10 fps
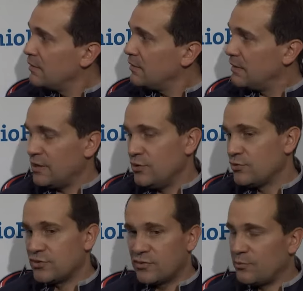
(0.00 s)
And he
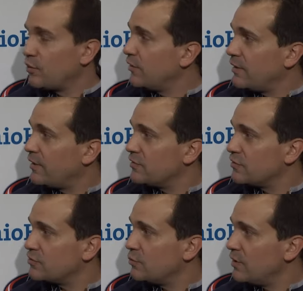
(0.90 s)
uses them really in any
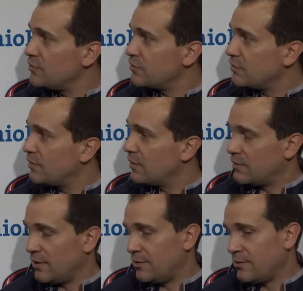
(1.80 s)
situation.
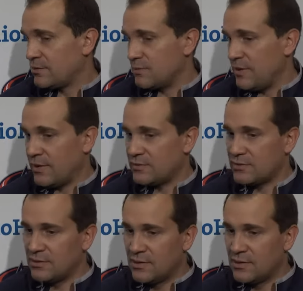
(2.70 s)
And to me, that's